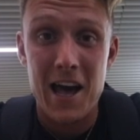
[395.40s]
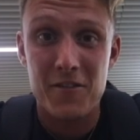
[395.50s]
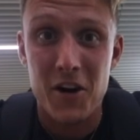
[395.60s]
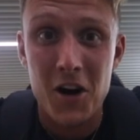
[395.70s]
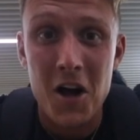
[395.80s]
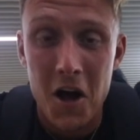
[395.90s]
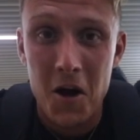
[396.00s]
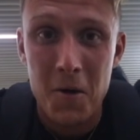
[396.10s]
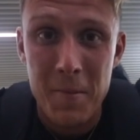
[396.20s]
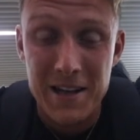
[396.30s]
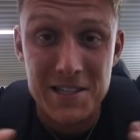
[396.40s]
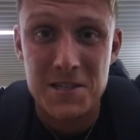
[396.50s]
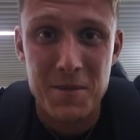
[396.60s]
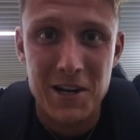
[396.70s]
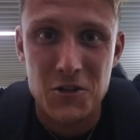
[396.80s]
ever. Um, as
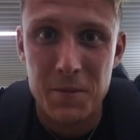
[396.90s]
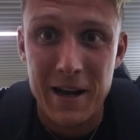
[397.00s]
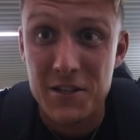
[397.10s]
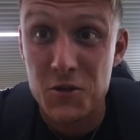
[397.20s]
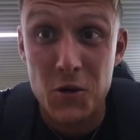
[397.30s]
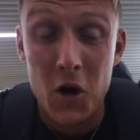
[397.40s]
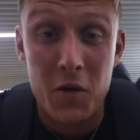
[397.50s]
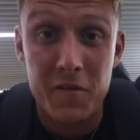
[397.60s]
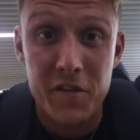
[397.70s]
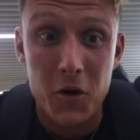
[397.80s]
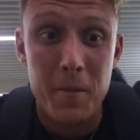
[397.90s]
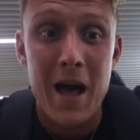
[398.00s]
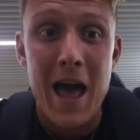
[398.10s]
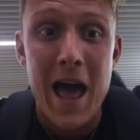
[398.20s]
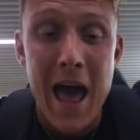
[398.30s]
it's a military base, you can't film
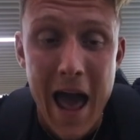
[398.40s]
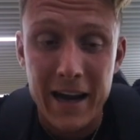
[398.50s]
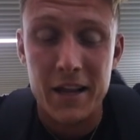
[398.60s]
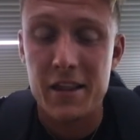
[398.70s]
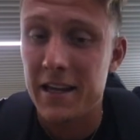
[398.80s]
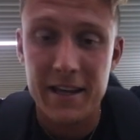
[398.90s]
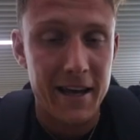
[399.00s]
anything.